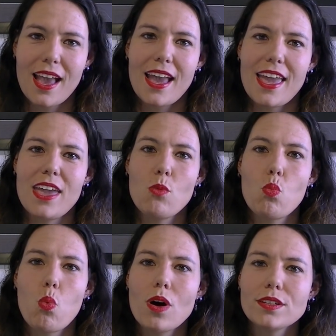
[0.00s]
He
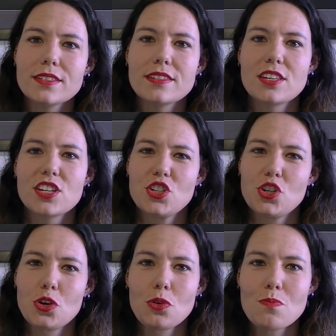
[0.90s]
wants
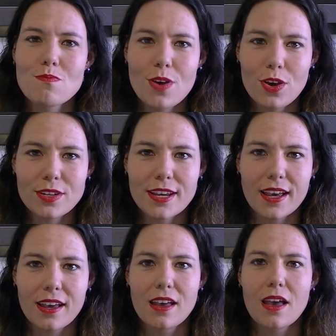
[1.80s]
to
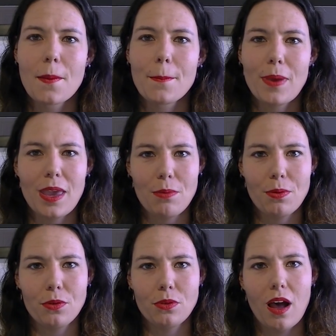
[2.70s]
murder
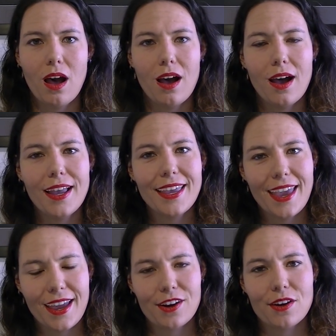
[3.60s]
people I
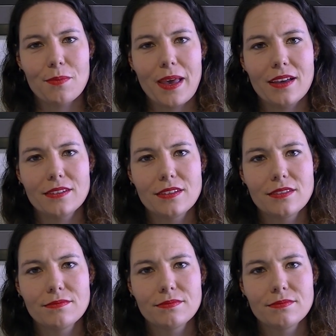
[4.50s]
care about.